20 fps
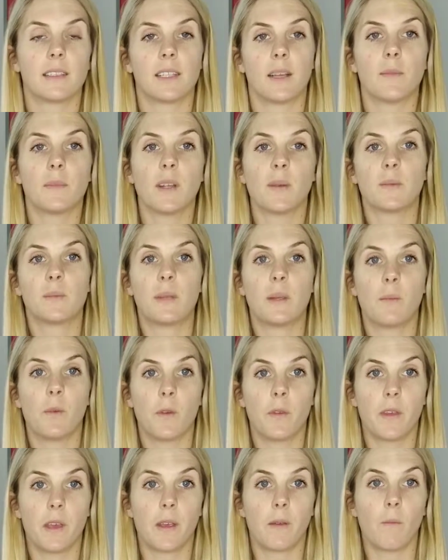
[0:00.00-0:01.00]
sometimes people
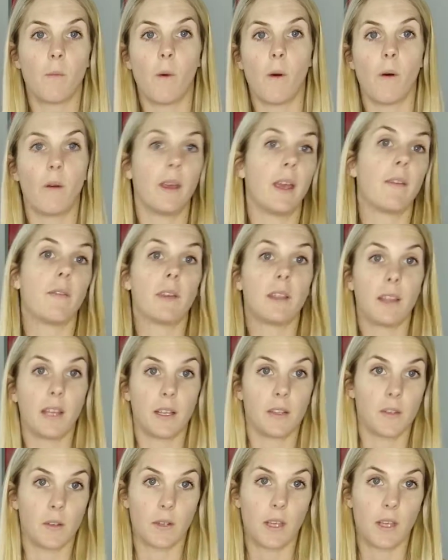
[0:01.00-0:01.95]
think, well, everything's